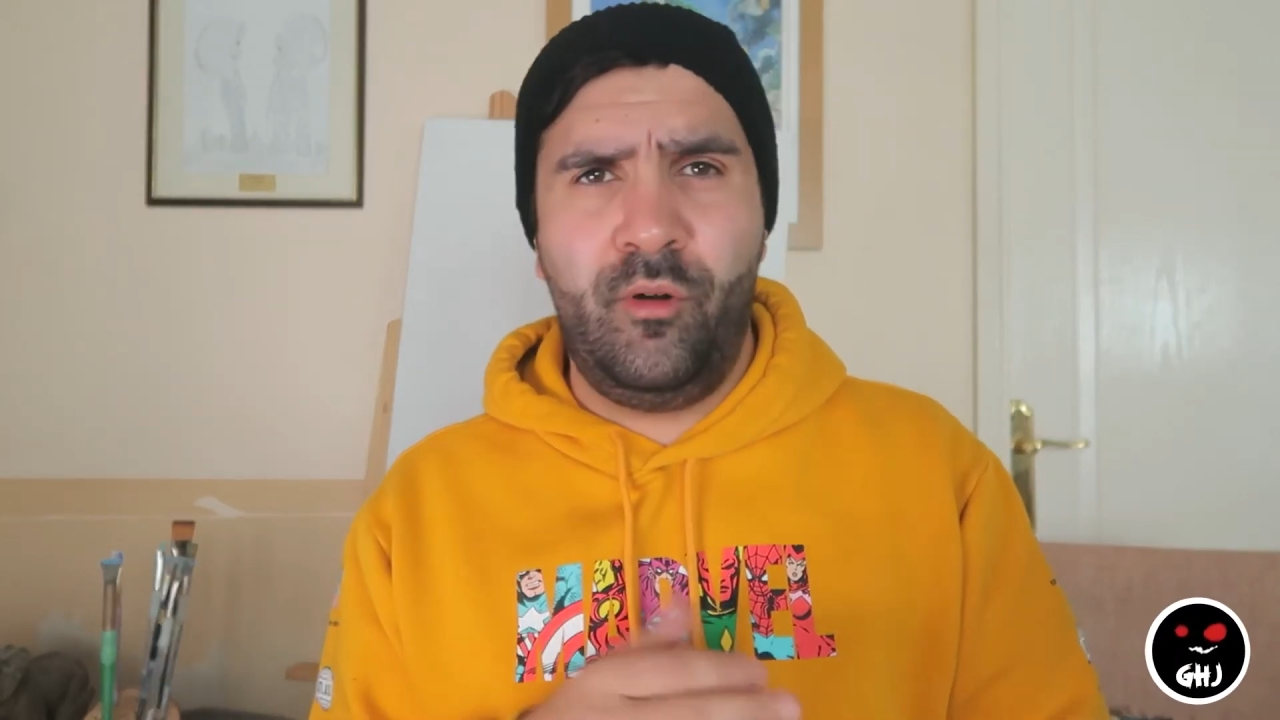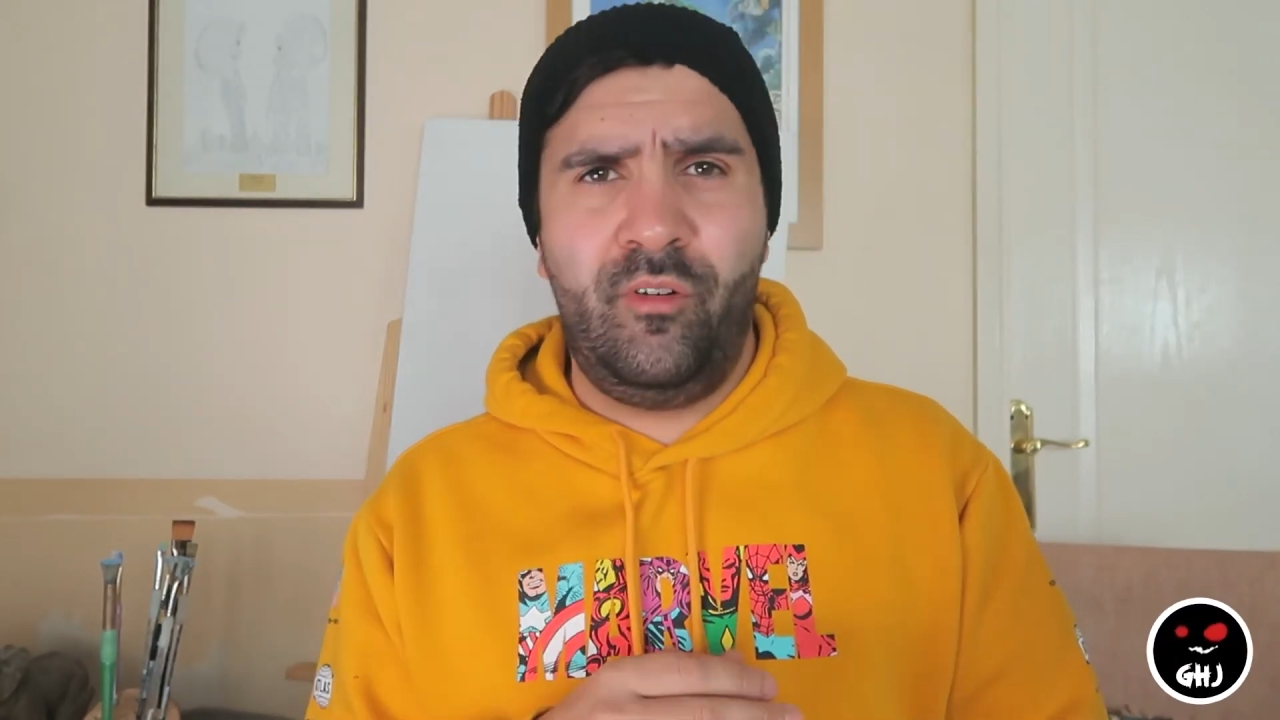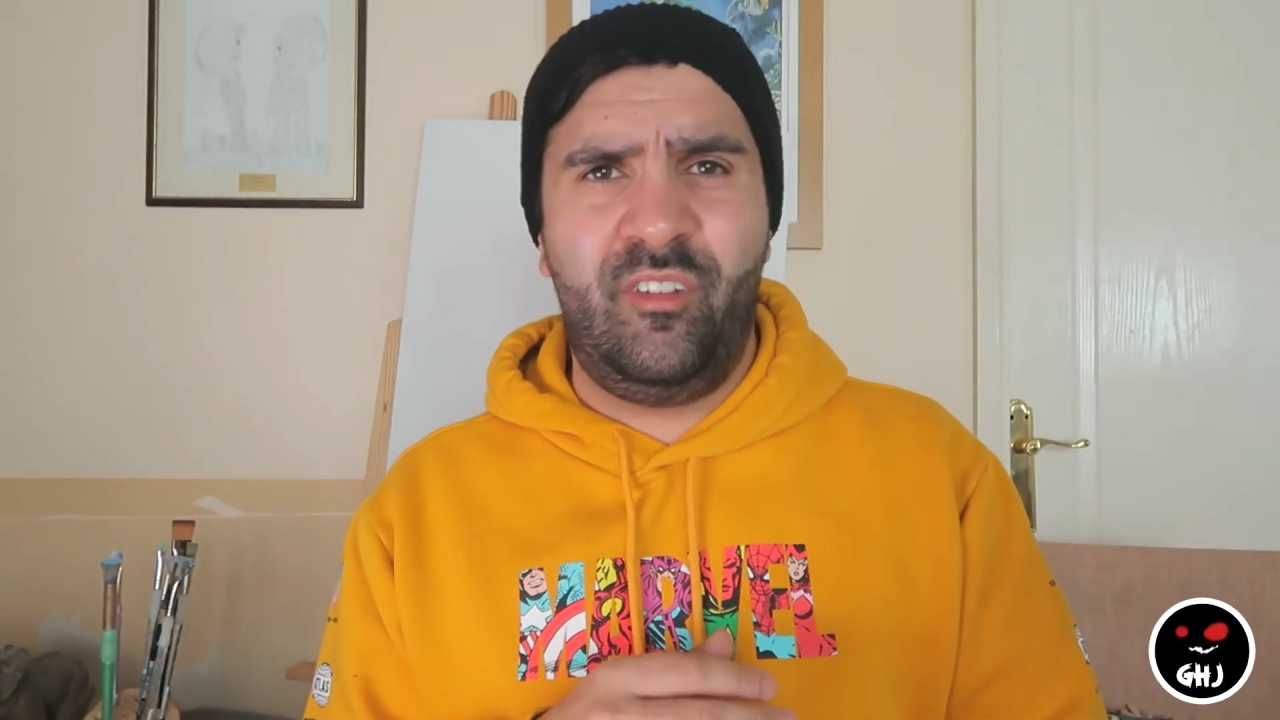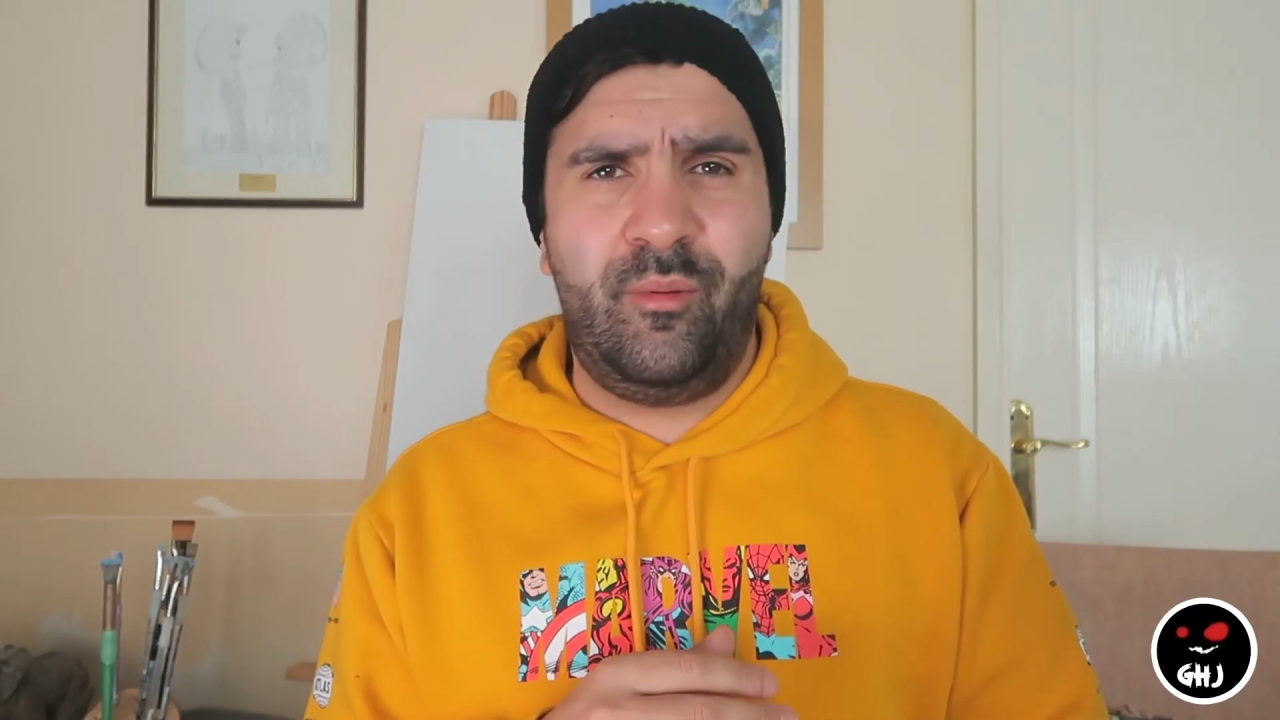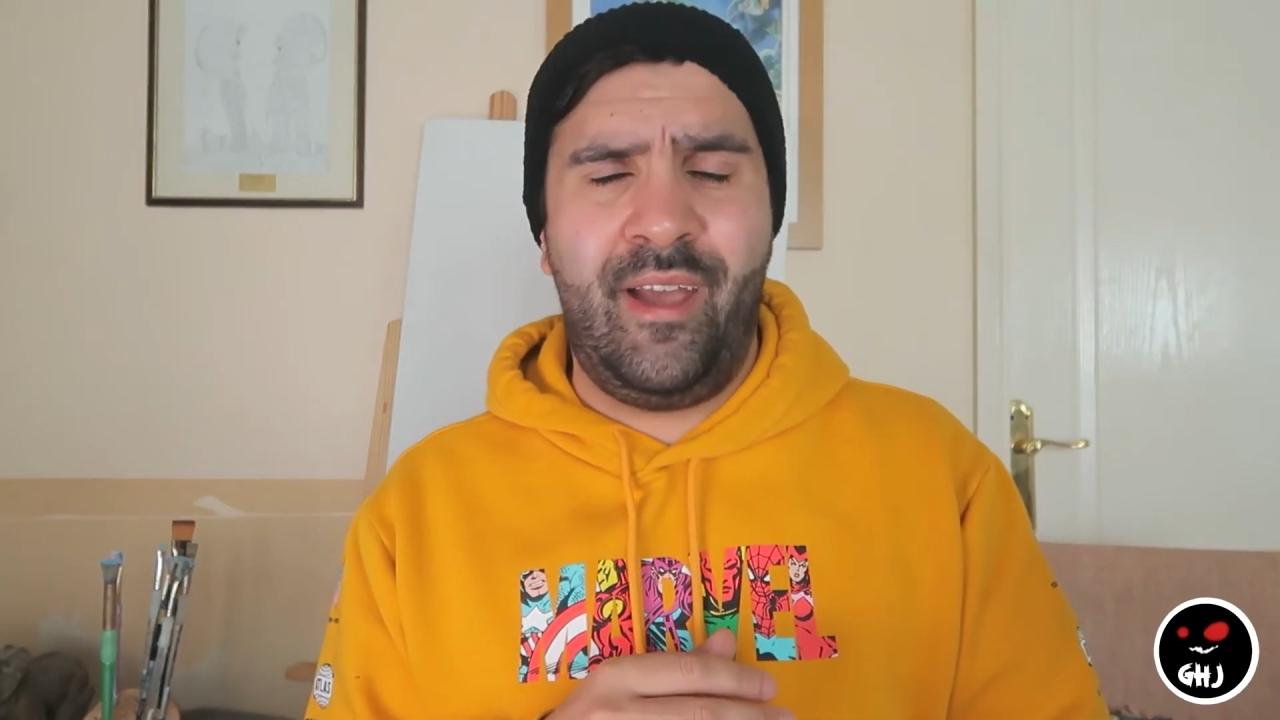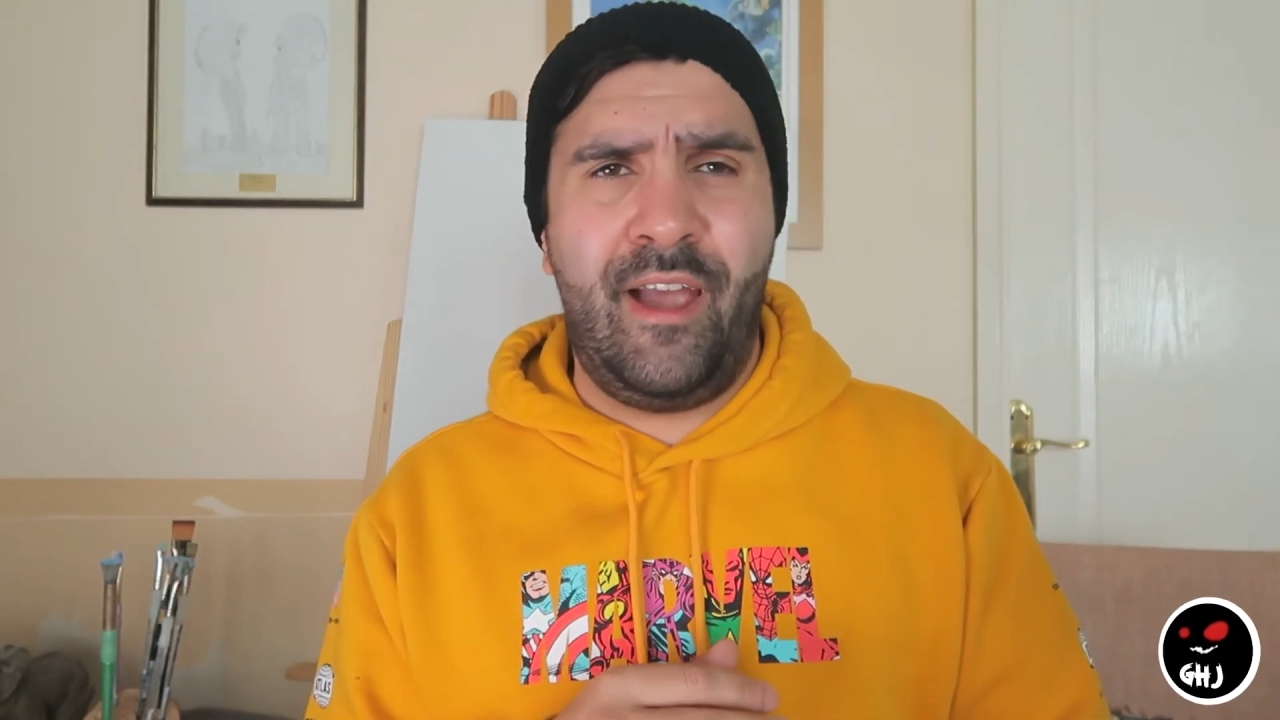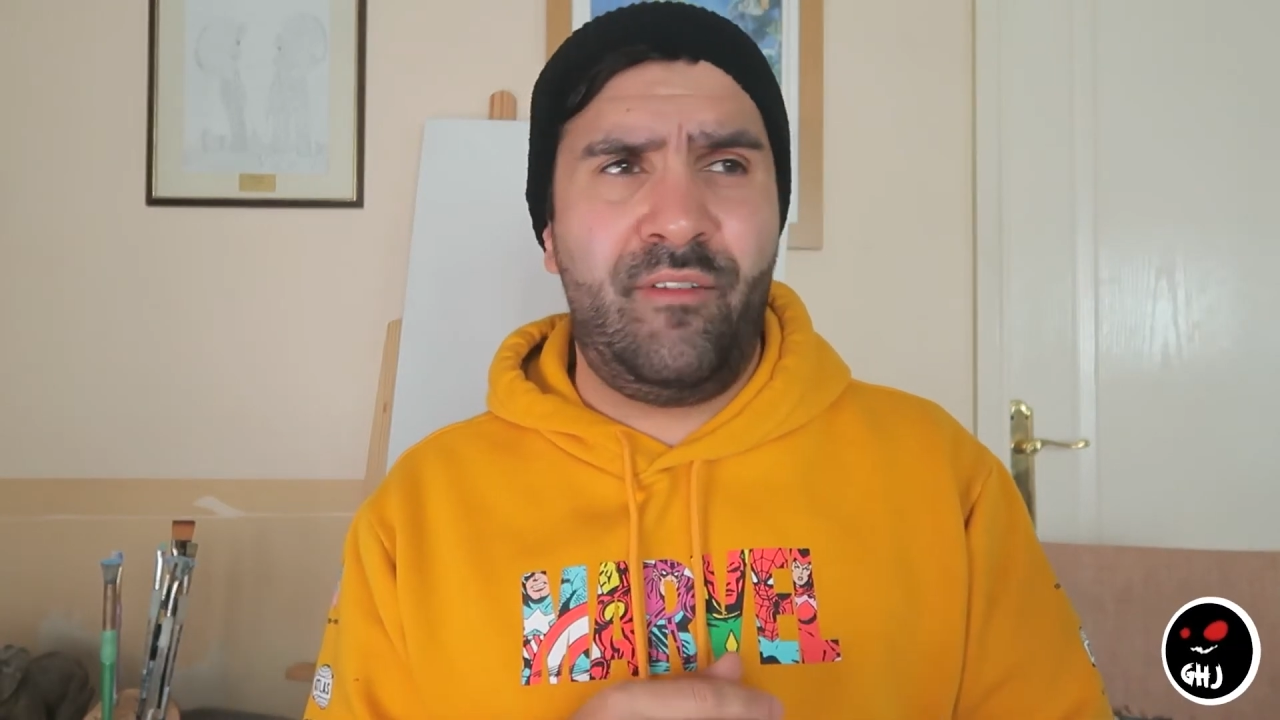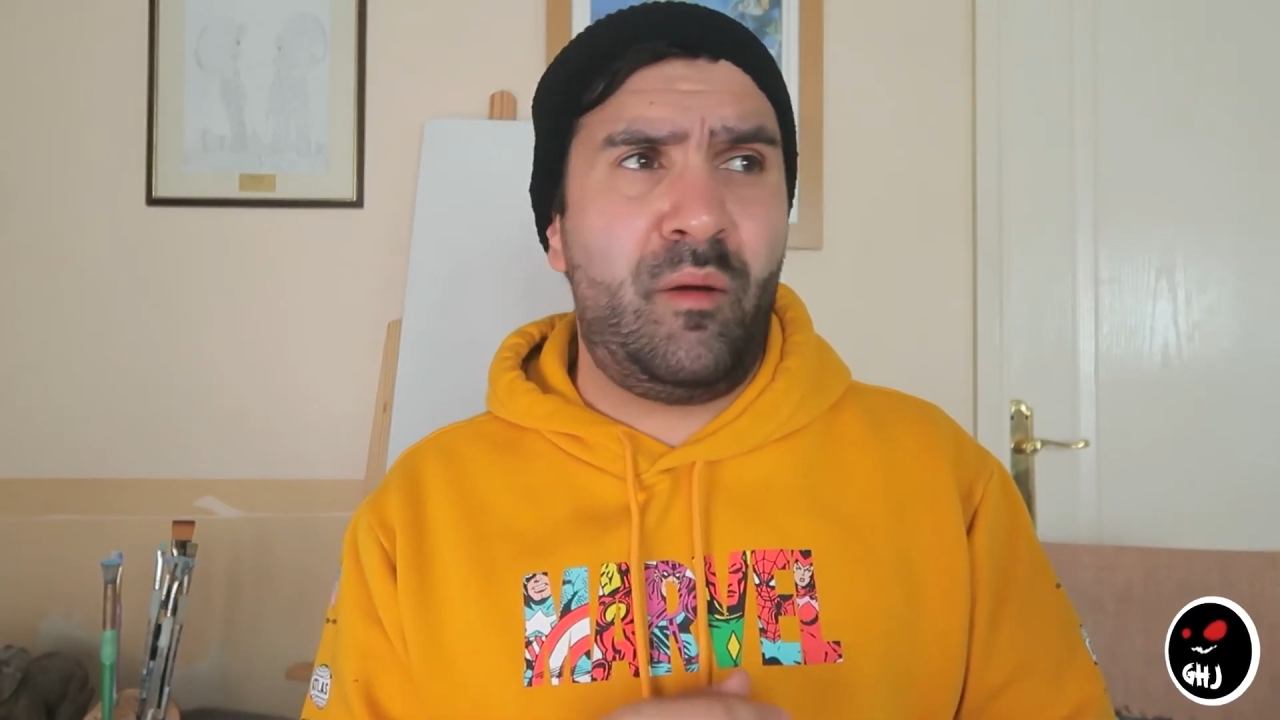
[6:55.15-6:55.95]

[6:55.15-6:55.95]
movies do we have?